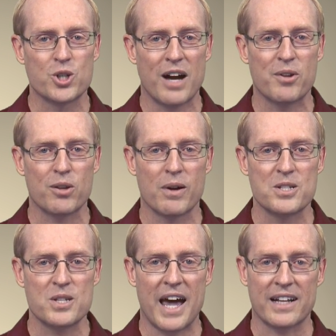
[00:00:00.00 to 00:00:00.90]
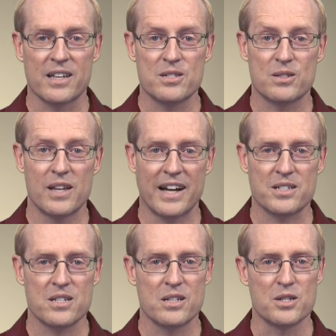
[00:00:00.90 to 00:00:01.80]
Java threads to access,
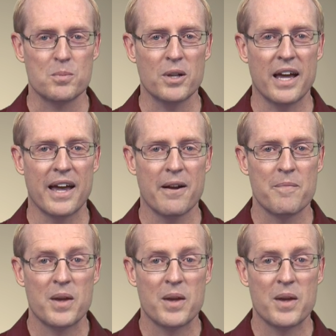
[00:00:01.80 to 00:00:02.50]
access the display,